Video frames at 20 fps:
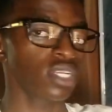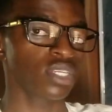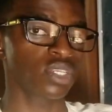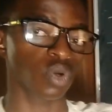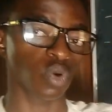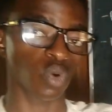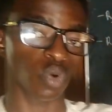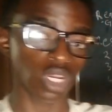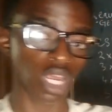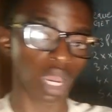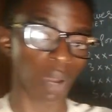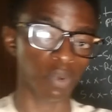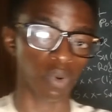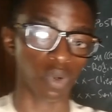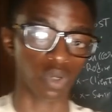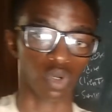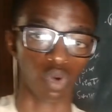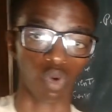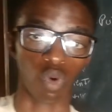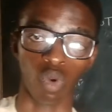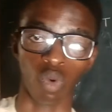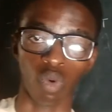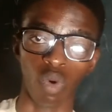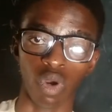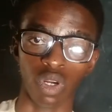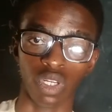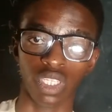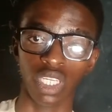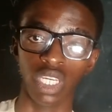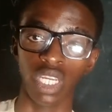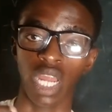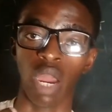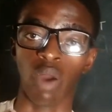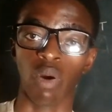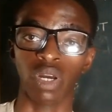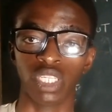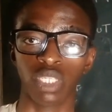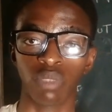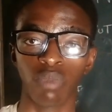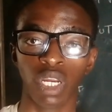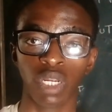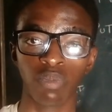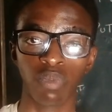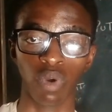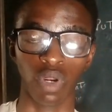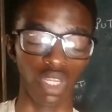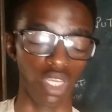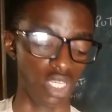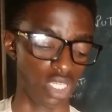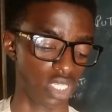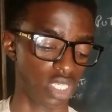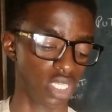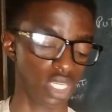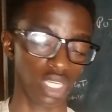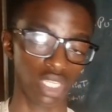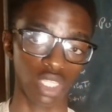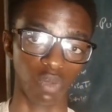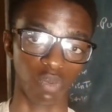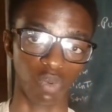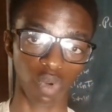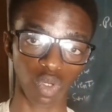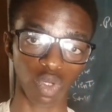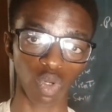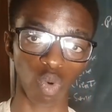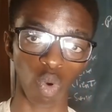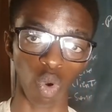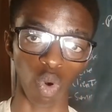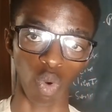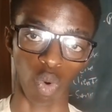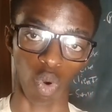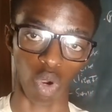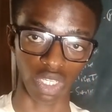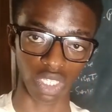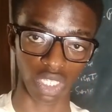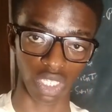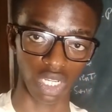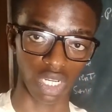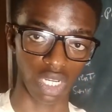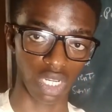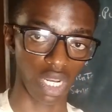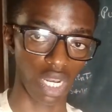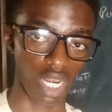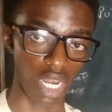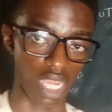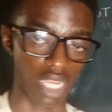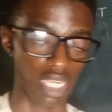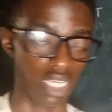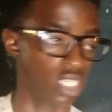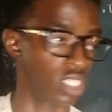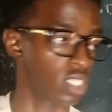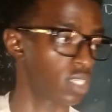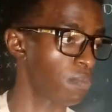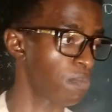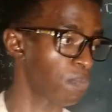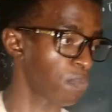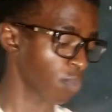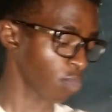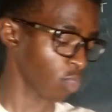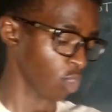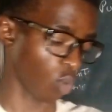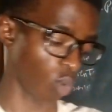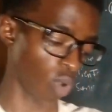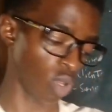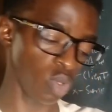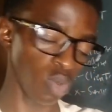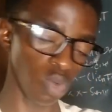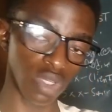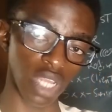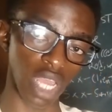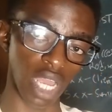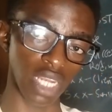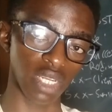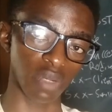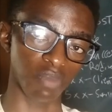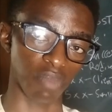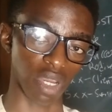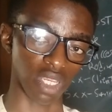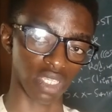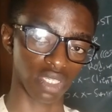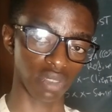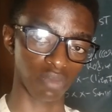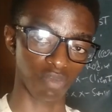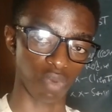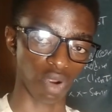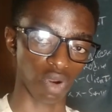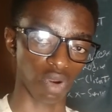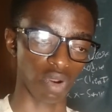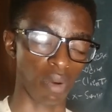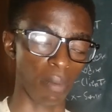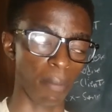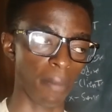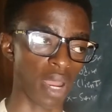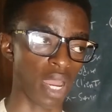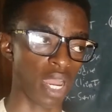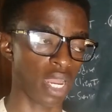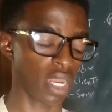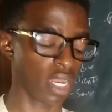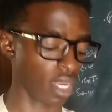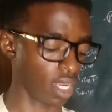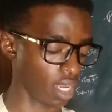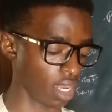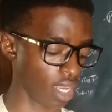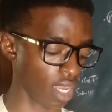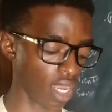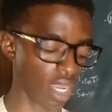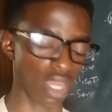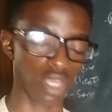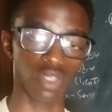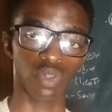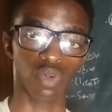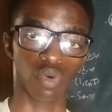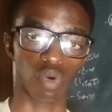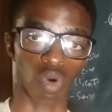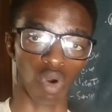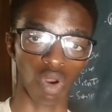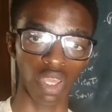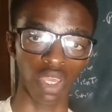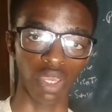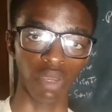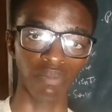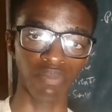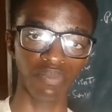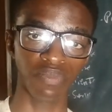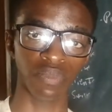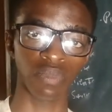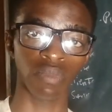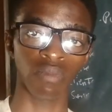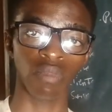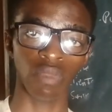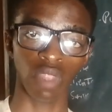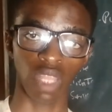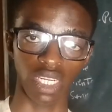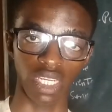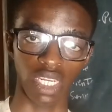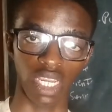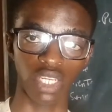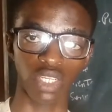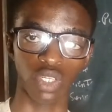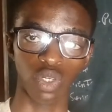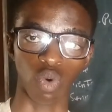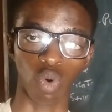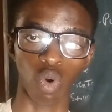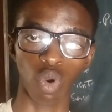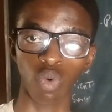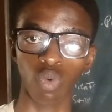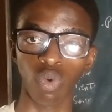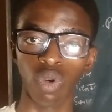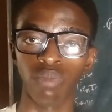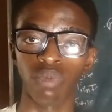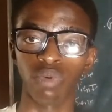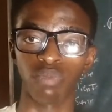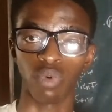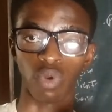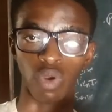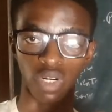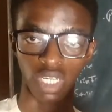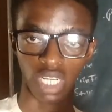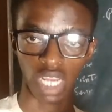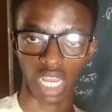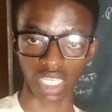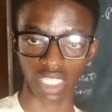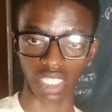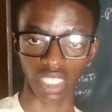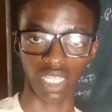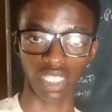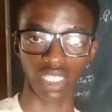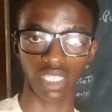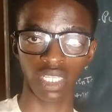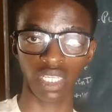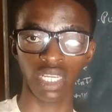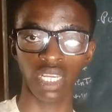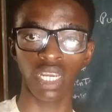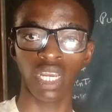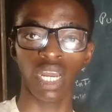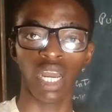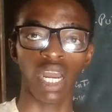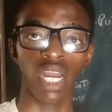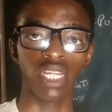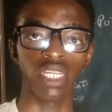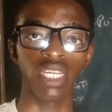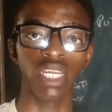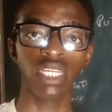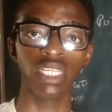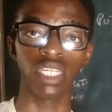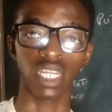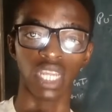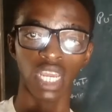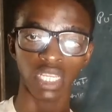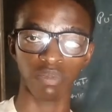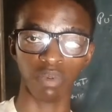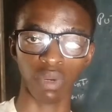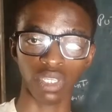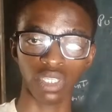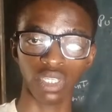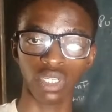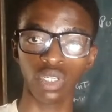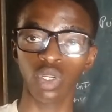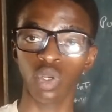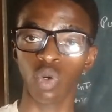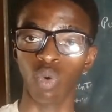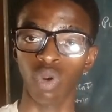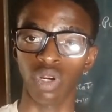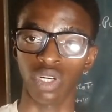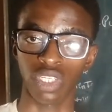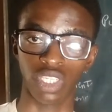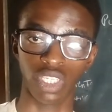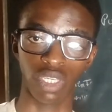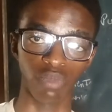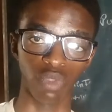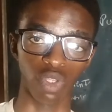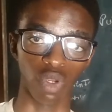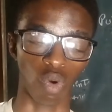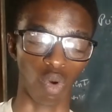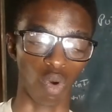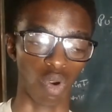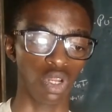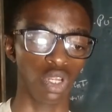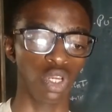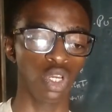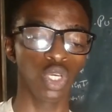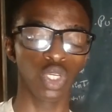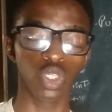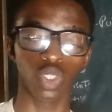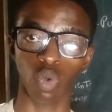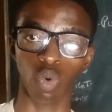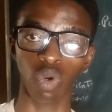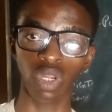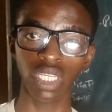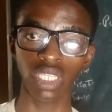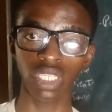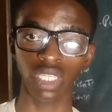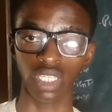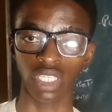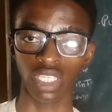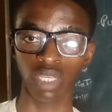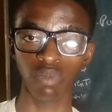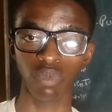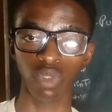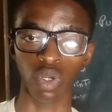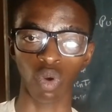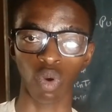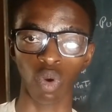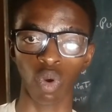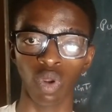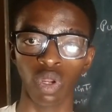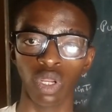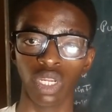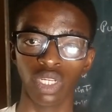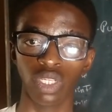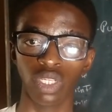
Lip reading: the other protocol works in our smartphone is the protocol works like this. When you dial the person phone number and you call him, then the call will be broadcasted, and then the right person will receive the call. So when it receives the call